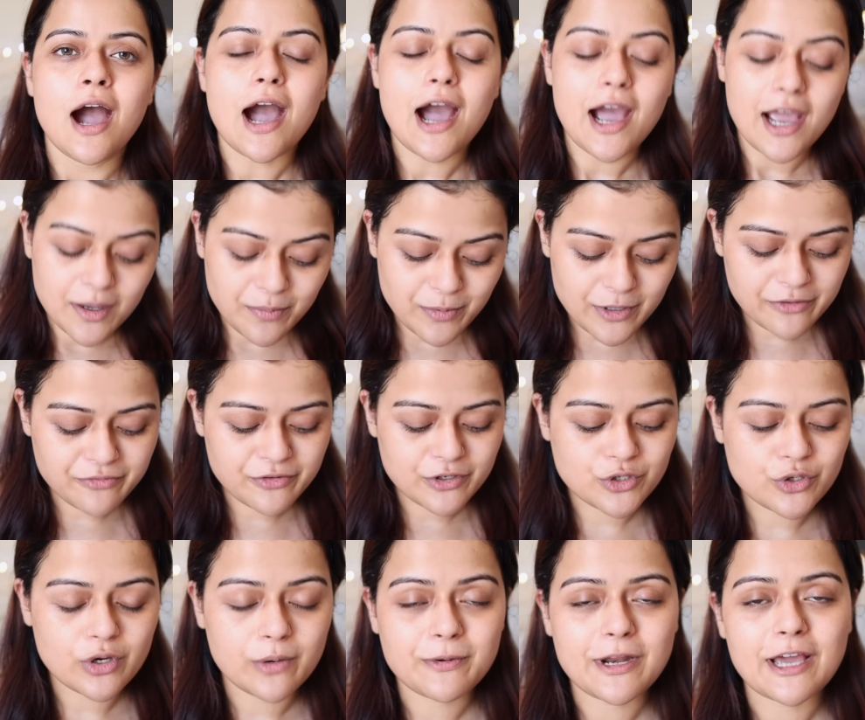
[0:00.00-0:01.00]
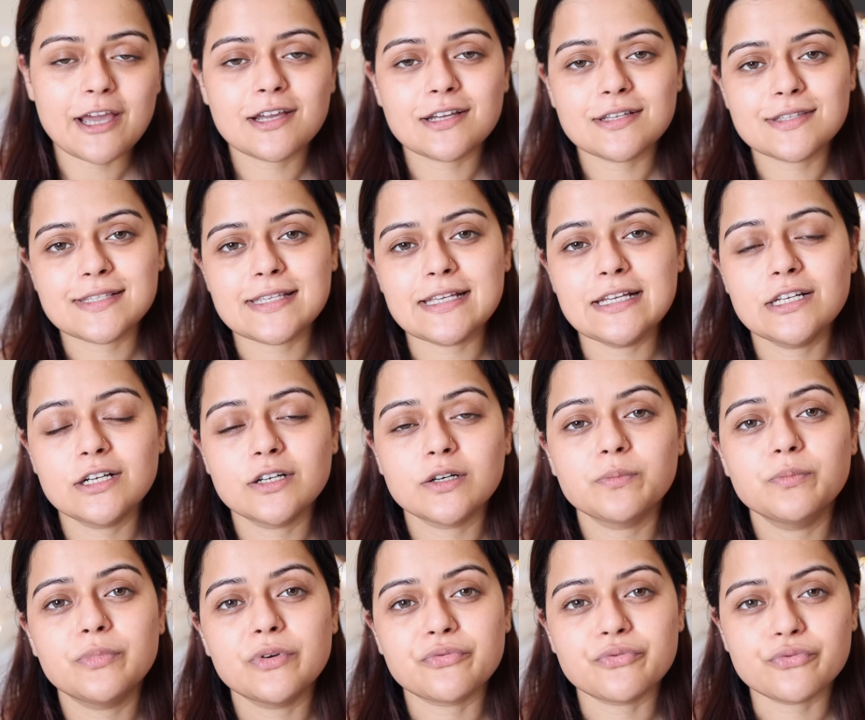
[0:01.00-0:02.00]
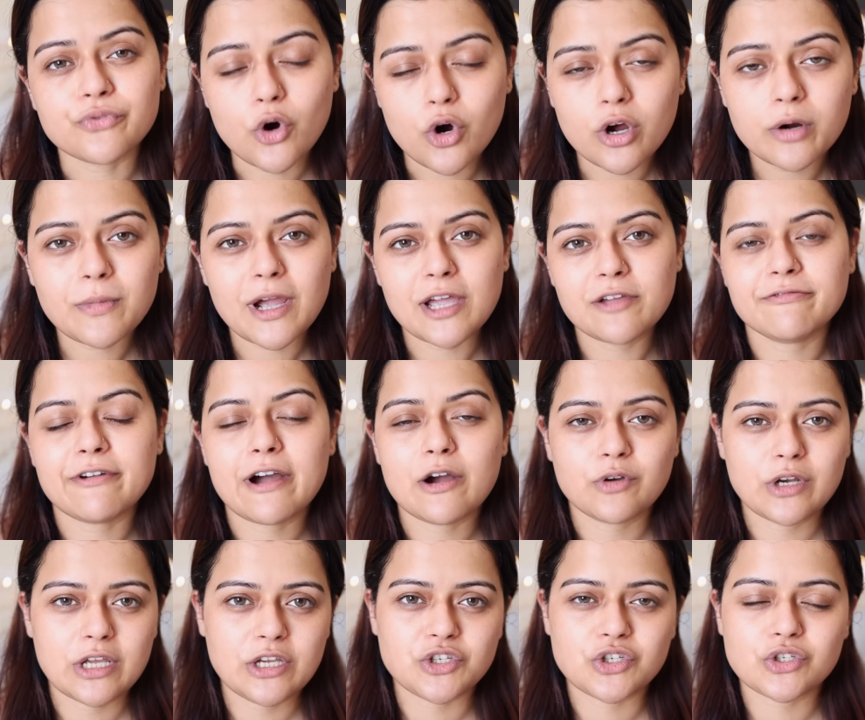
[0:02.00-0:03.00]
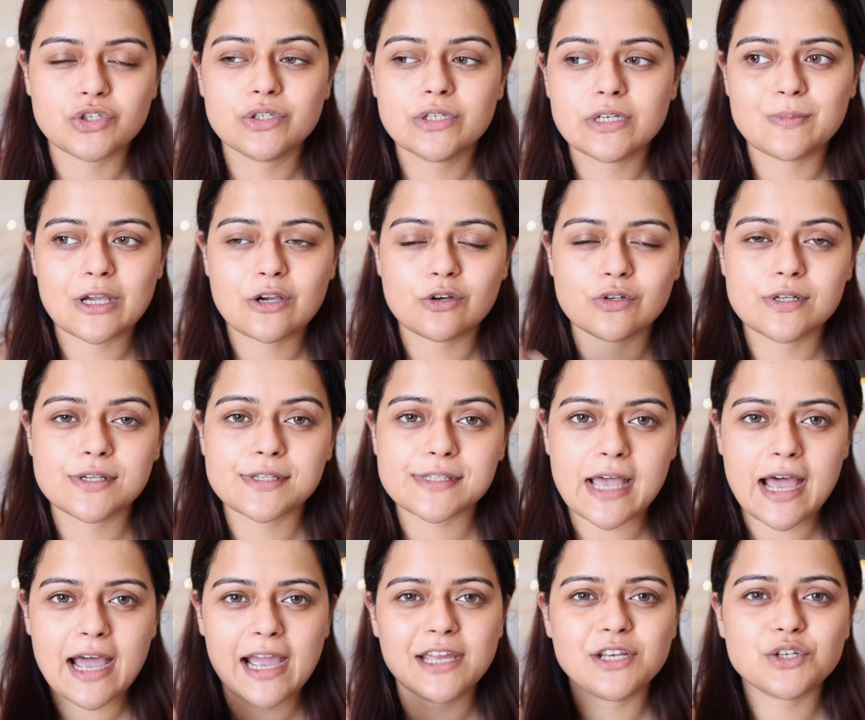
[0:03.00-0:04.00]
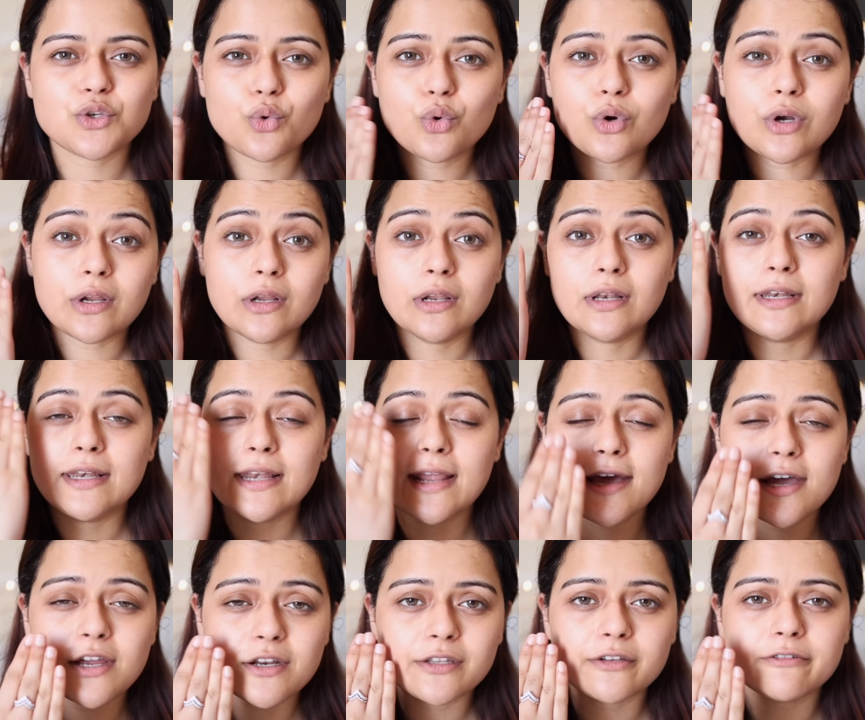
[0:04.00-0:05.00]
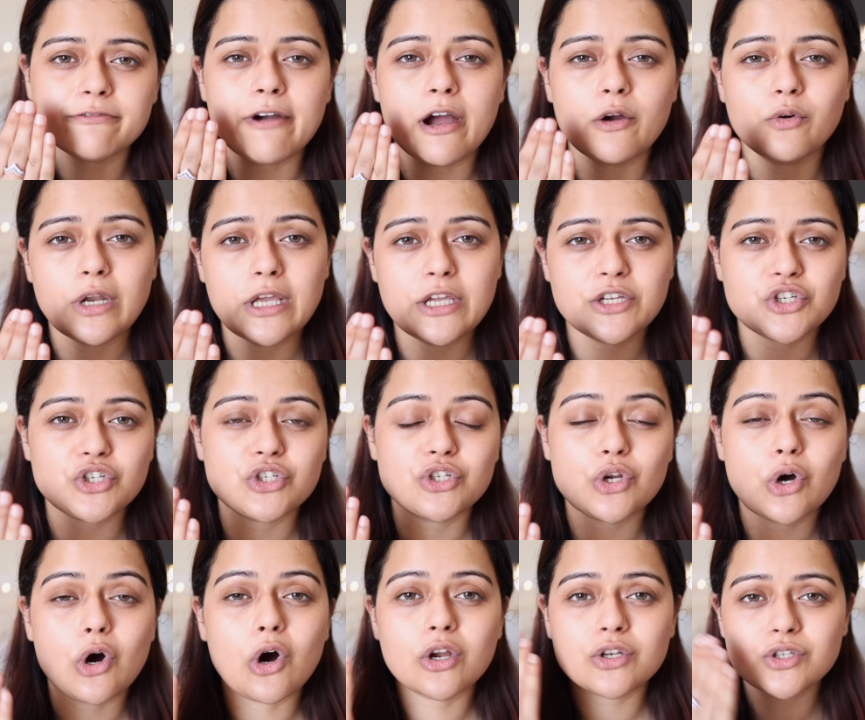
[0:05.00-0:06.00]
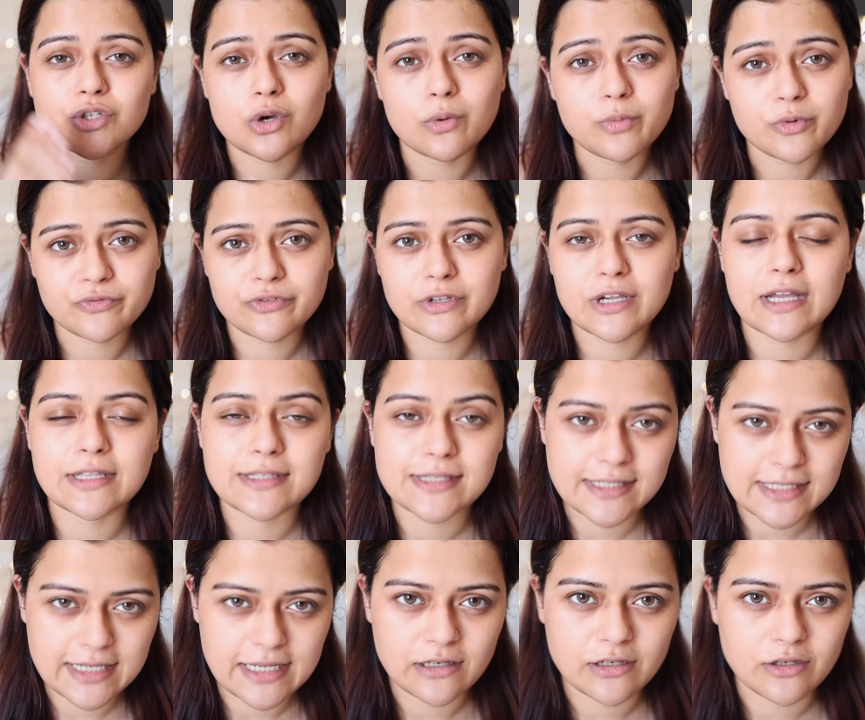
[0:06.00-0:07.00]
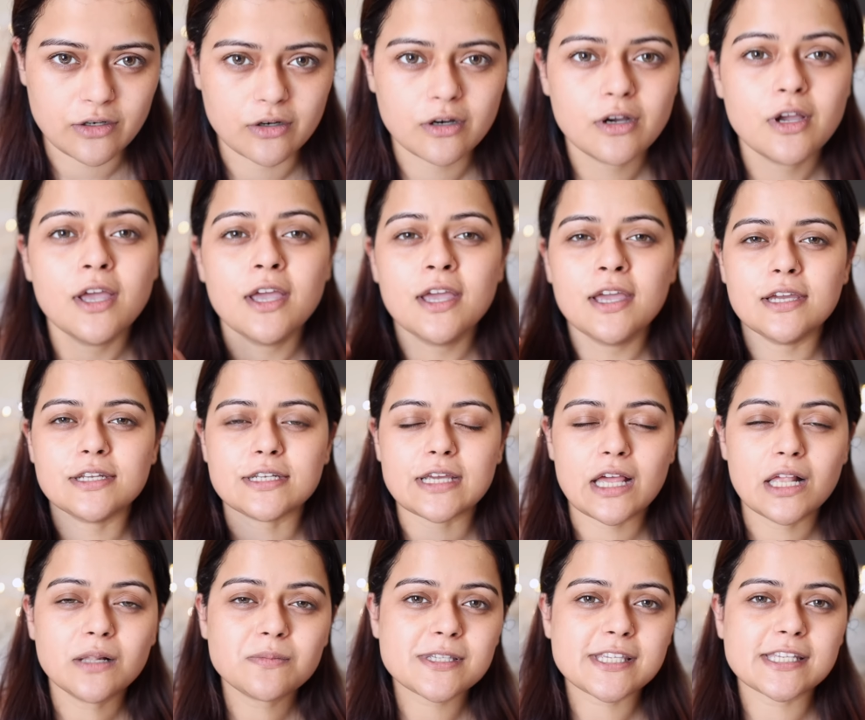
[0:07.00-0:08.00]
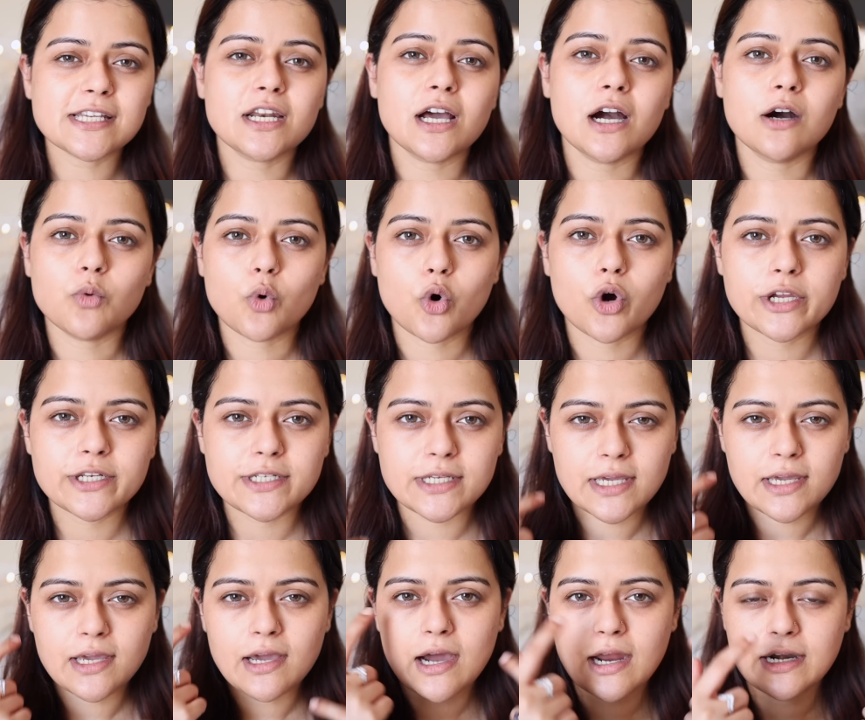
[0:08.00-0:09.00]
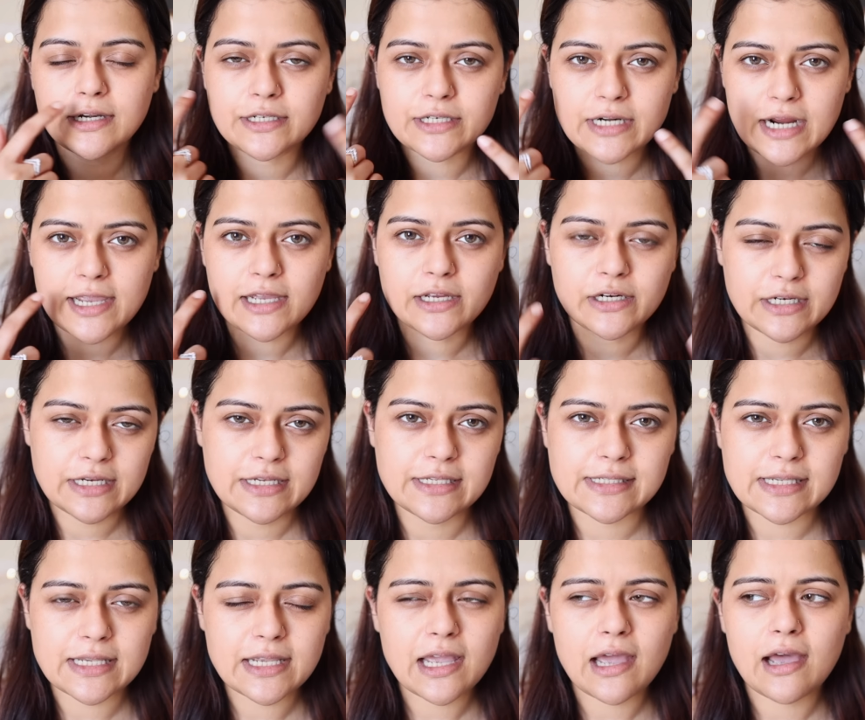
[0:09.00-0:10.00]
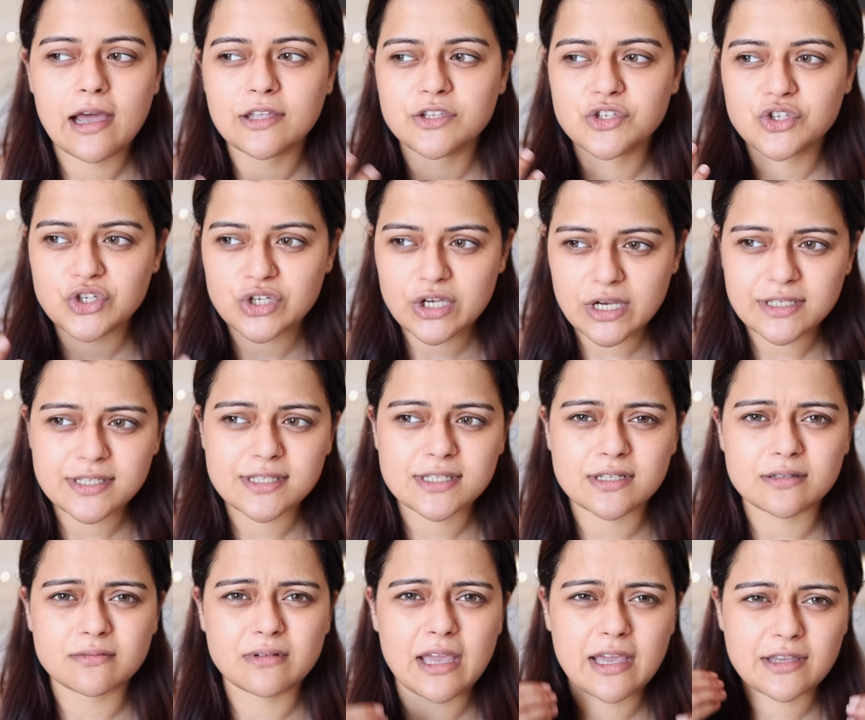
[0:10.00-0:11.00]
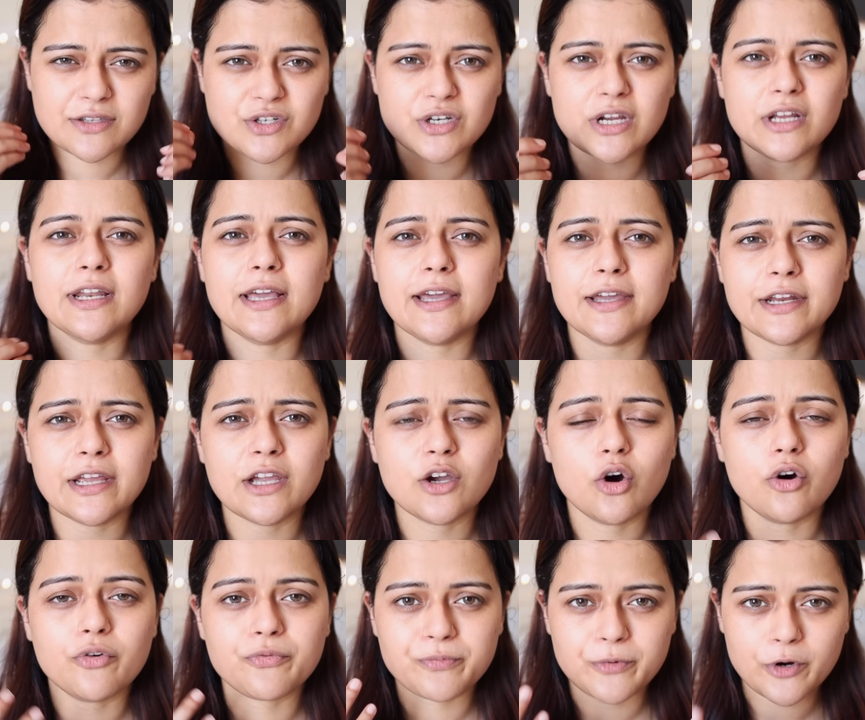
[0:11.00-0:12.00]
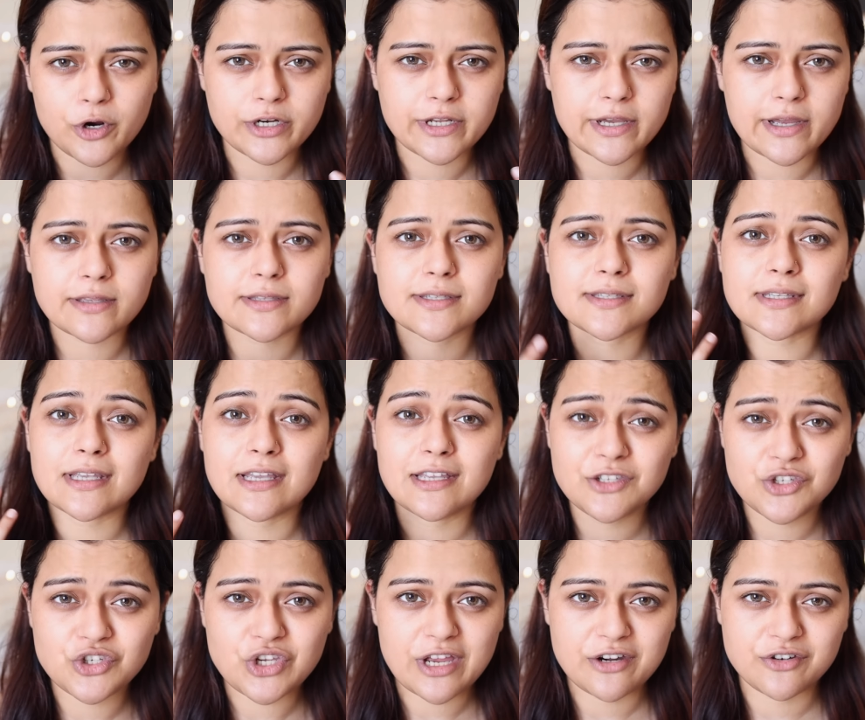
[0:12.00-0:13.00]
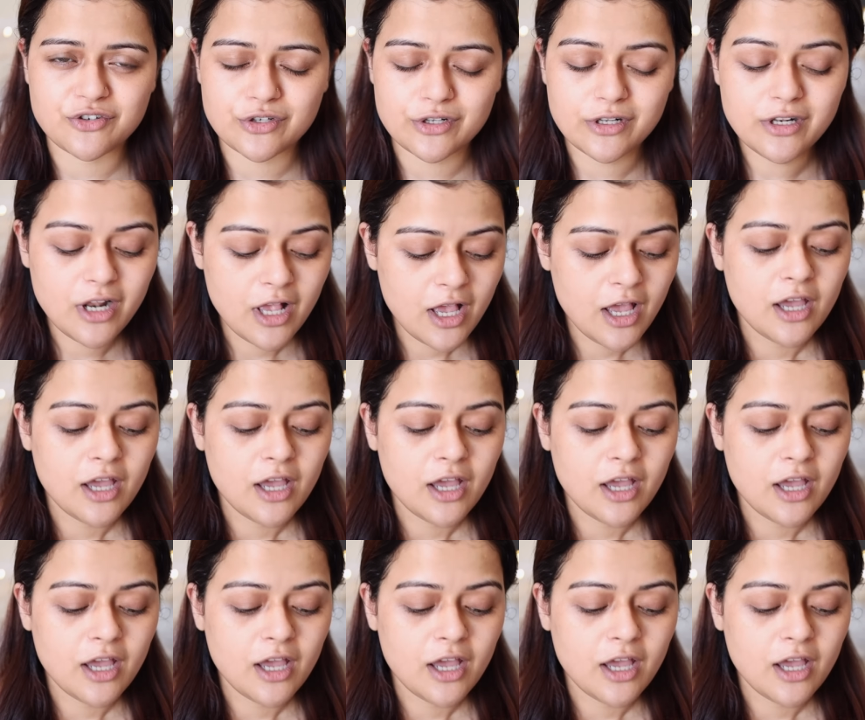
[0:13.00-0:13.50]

I prefer to apply concealer before my foundation because I don't layer the foundation on top of the concealer. It helps in avoiding under eye creasing and just extra layering of products in general.